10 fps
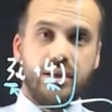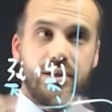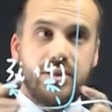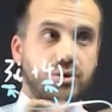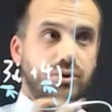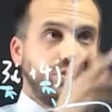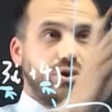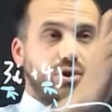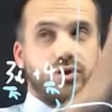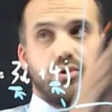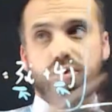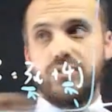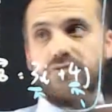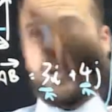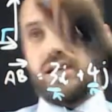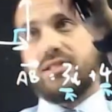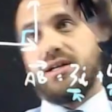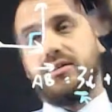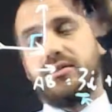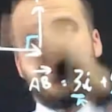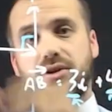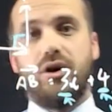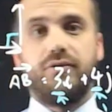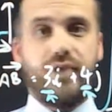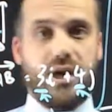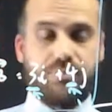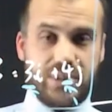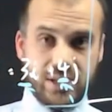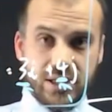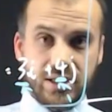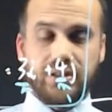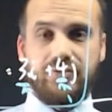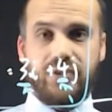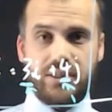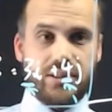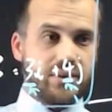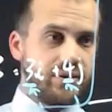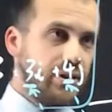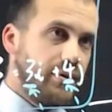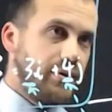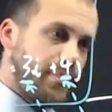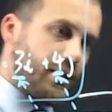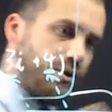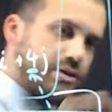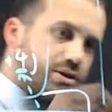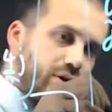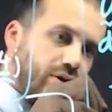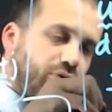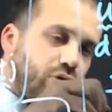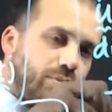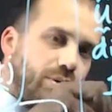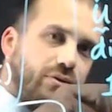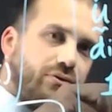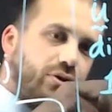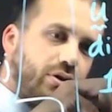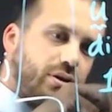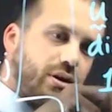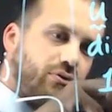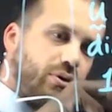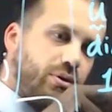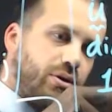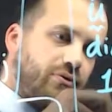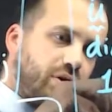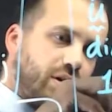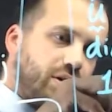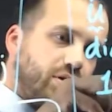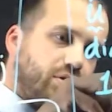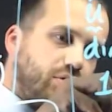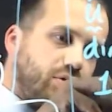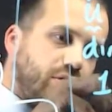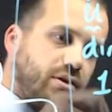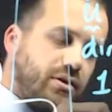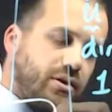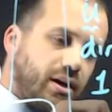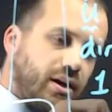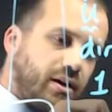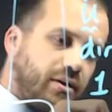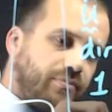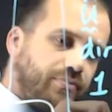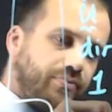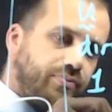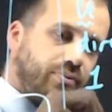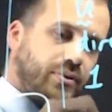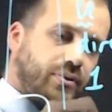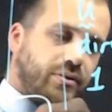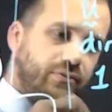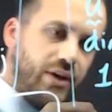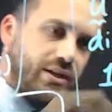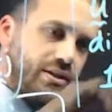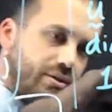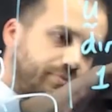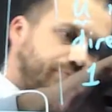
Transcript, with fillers: is called the unit vector of that particular vector. All right, so a formula for it. If we want to find the unit um, vector,